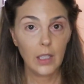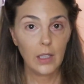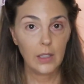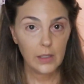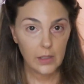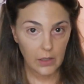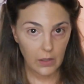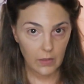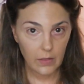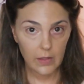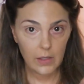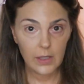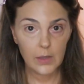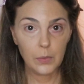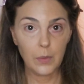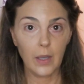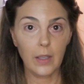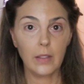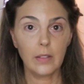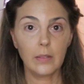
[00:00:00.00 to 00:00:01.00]
Let's go to
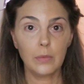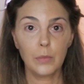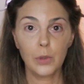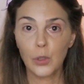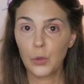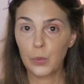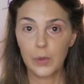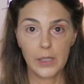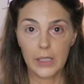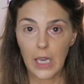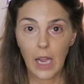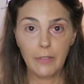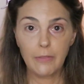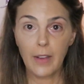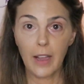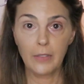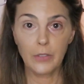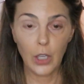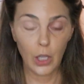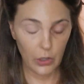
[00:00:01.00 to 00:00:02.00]
this one, which was not
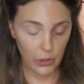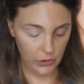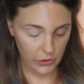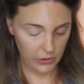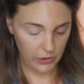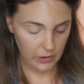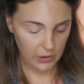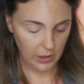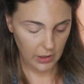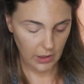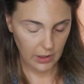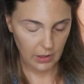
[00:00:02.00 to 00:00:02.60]
$5.